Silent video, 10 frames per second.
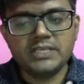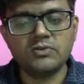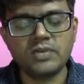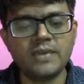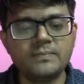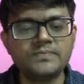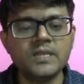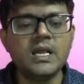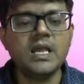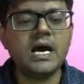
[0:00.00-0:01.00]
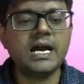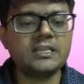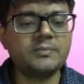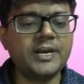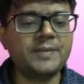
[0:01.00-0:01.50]
Okay, at the
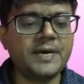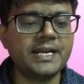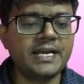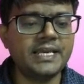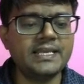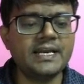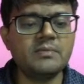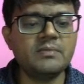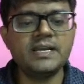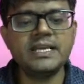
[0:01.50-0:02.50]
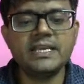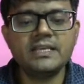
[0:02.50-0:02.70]
point paranga, this is already